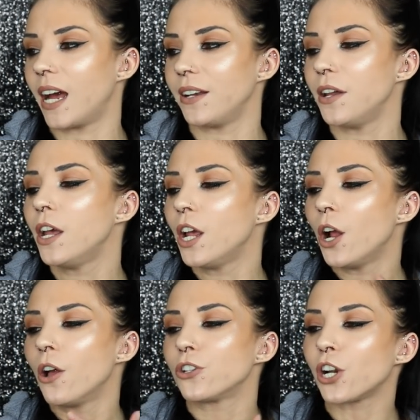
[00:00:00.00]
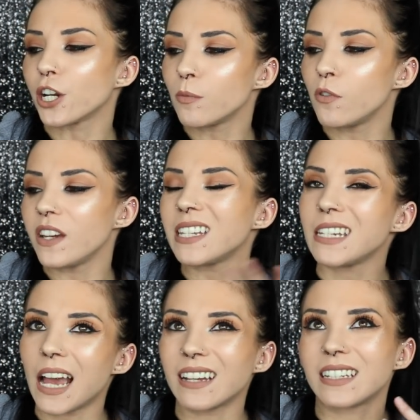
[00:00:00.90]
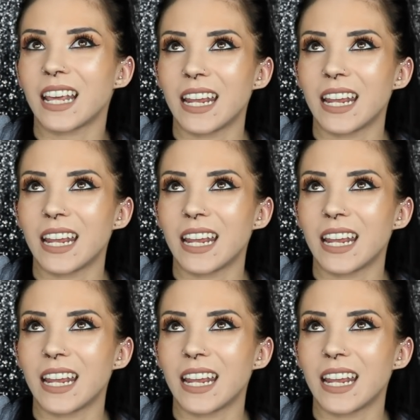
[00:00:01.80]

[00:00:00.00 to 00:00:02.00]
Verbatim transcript: And shark movies, yes,